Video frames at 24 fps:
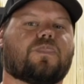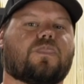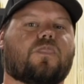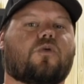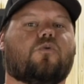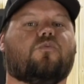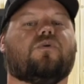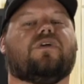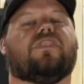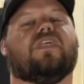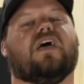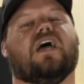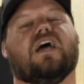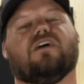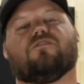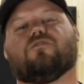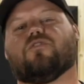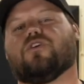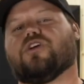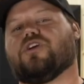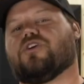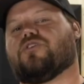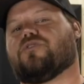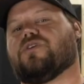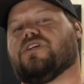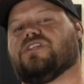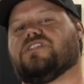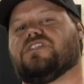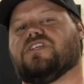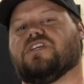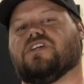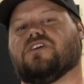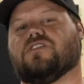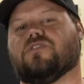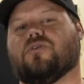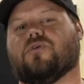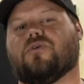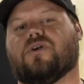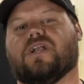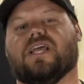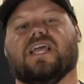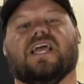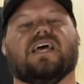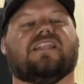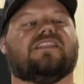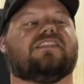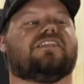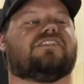with ever-increasing glory,
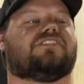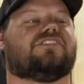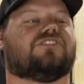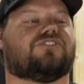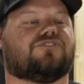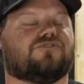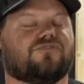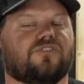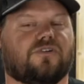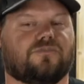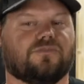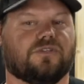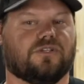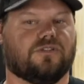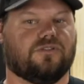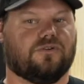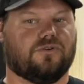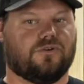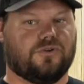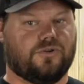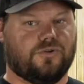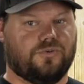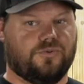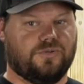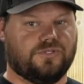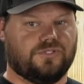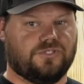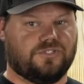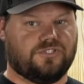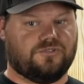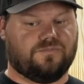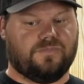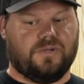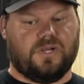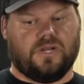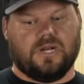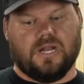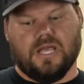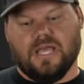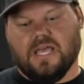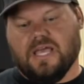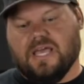and this is from the Lord who is a Spirit.